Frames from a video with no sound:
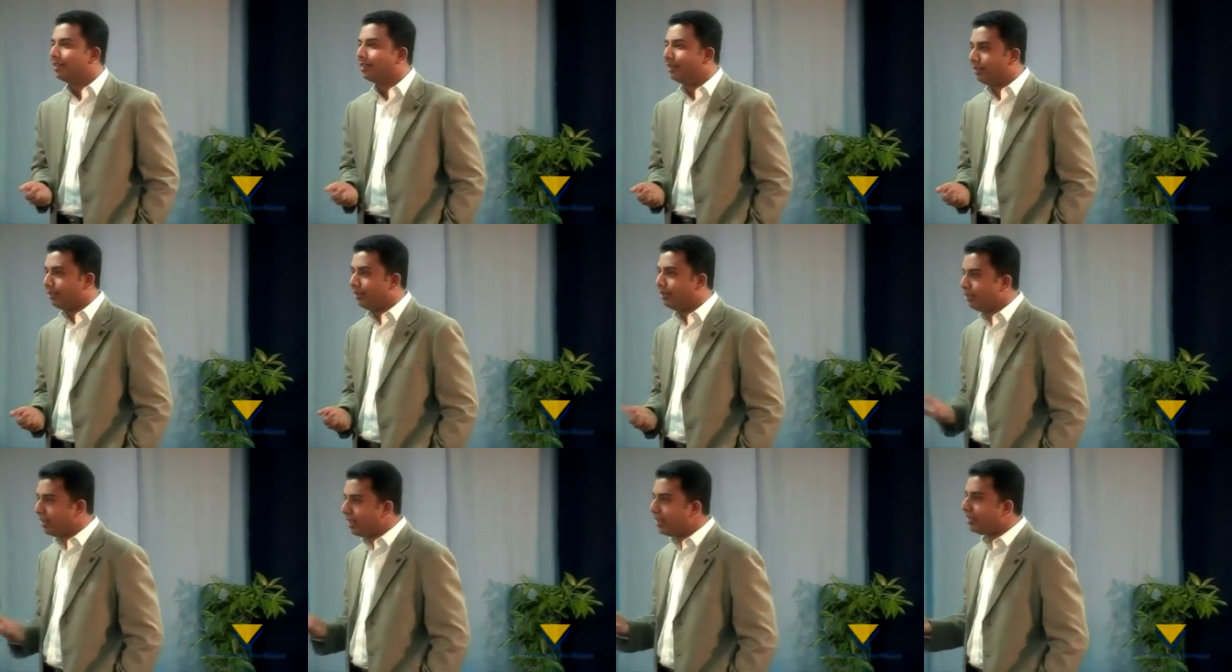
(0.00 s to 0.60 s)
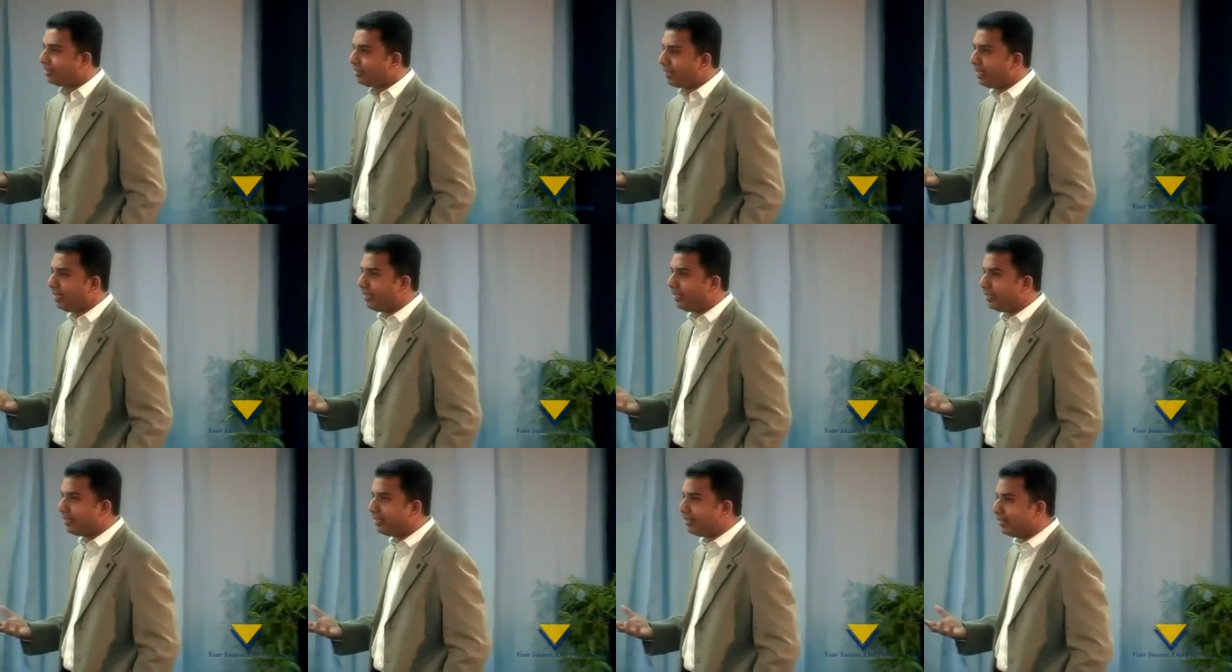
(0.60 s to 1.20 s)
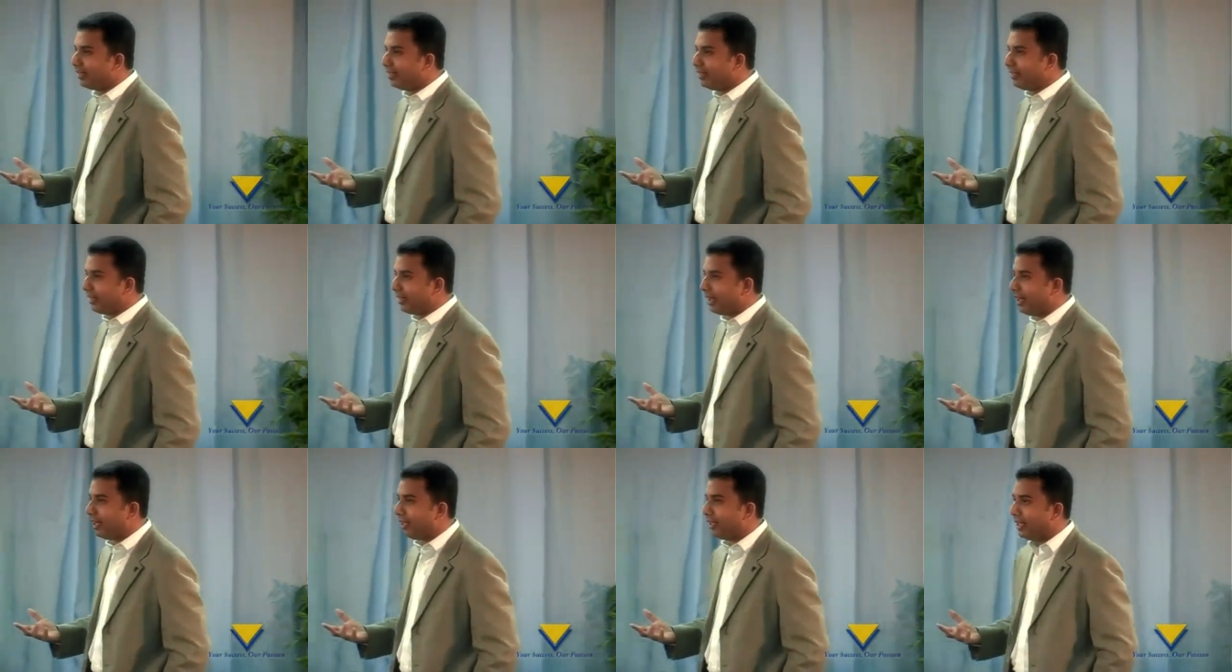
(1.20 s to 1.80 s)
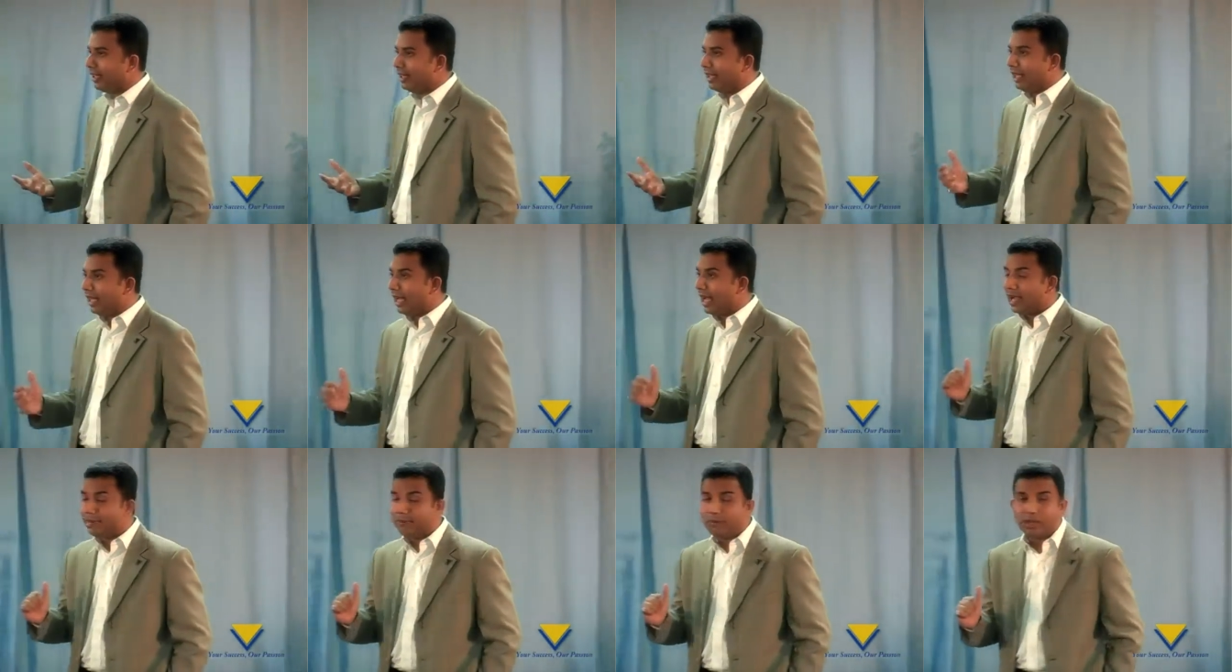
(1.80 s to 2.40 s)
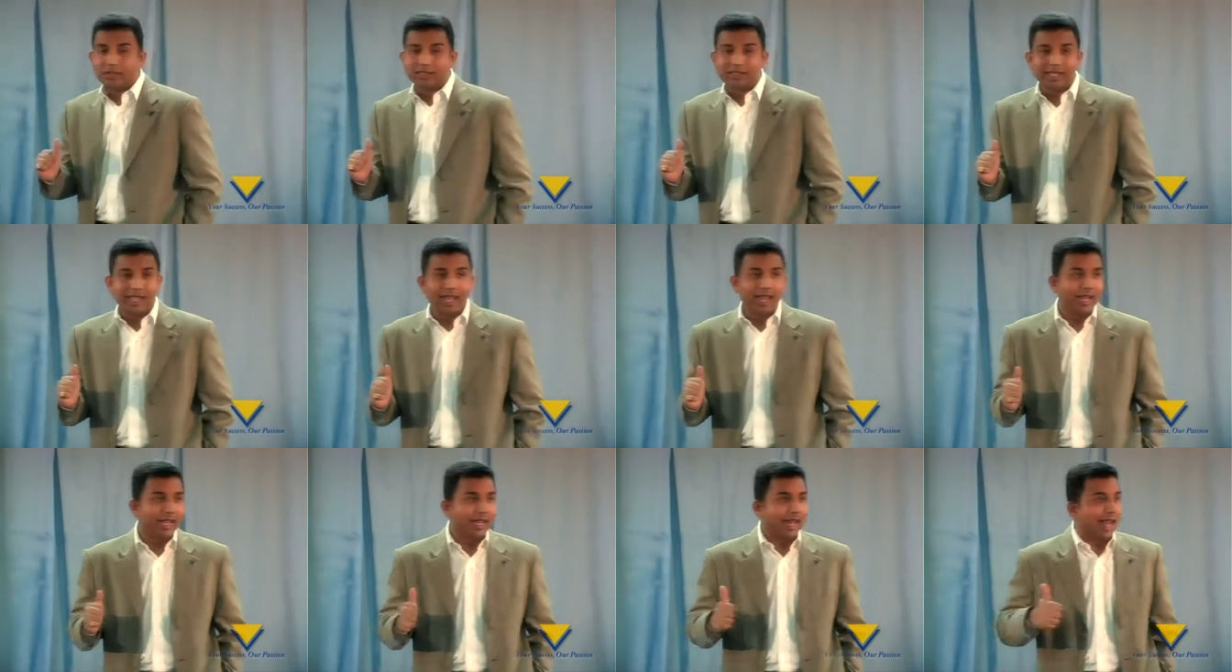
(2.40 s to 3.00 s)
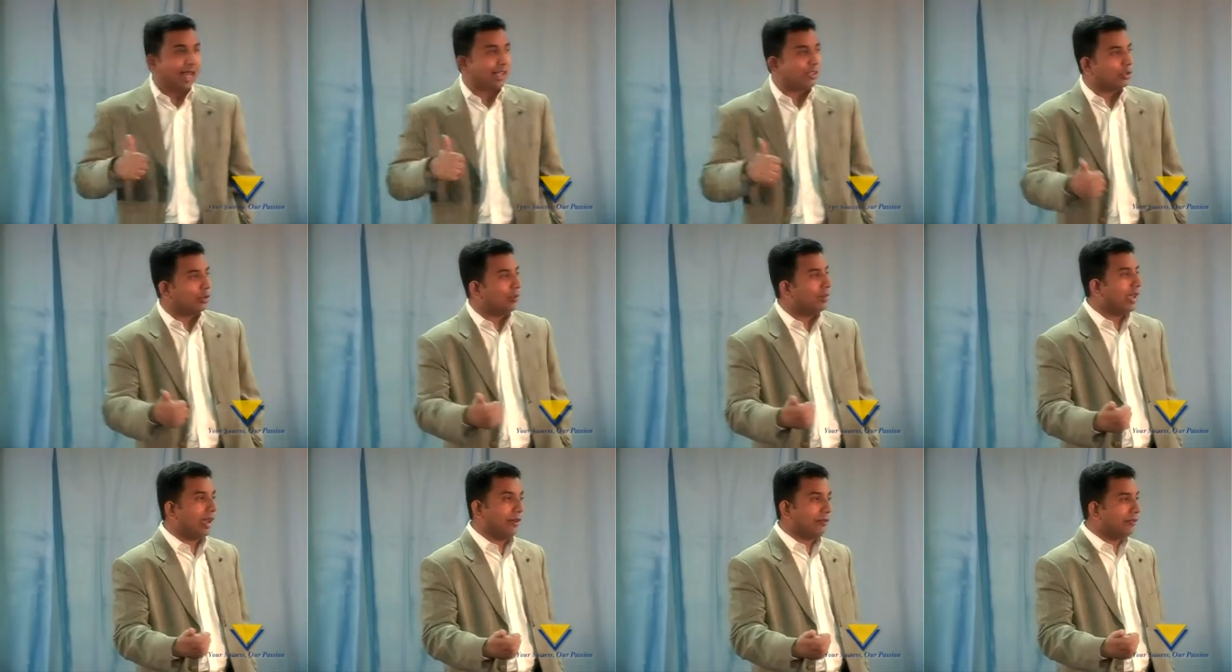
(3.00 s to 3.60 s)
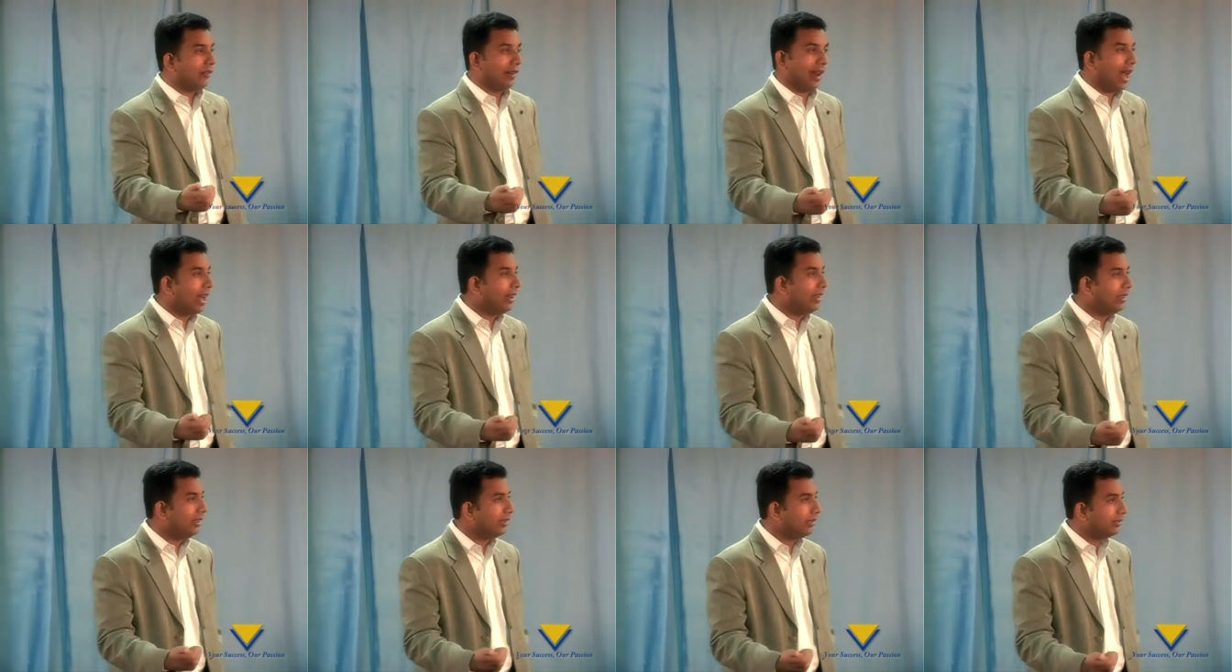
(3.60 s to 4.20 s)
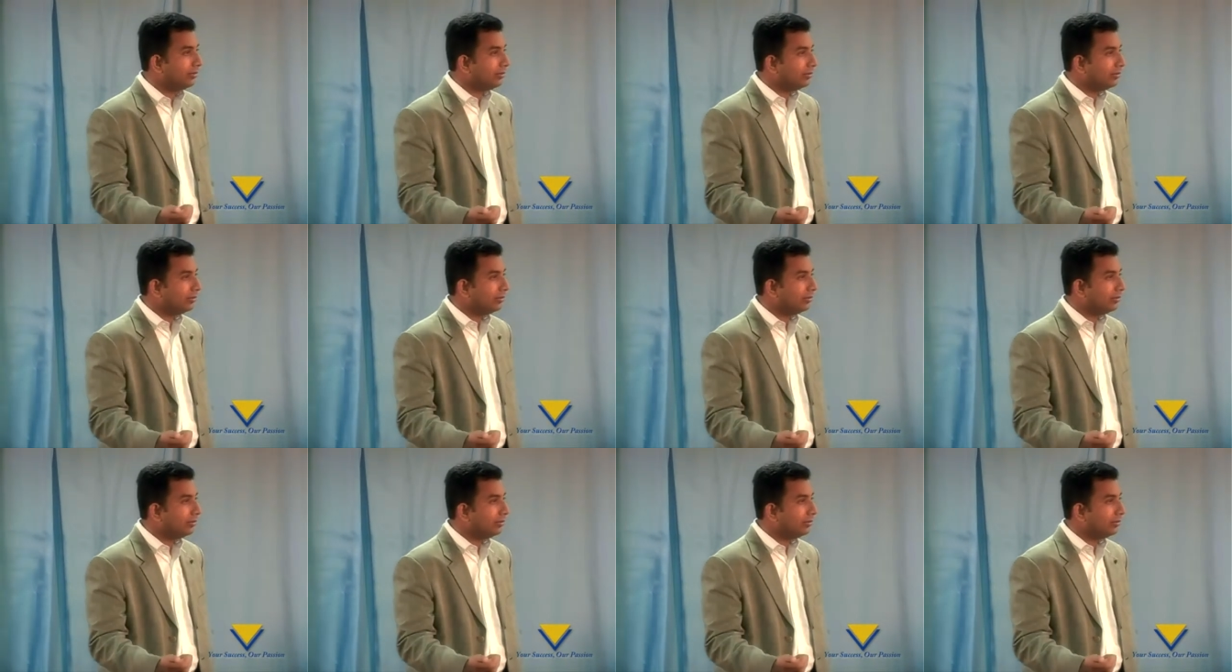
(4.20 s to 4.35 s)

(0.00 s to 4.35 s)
Do you understand? All right? I'm not saying it has to be a Ferrari.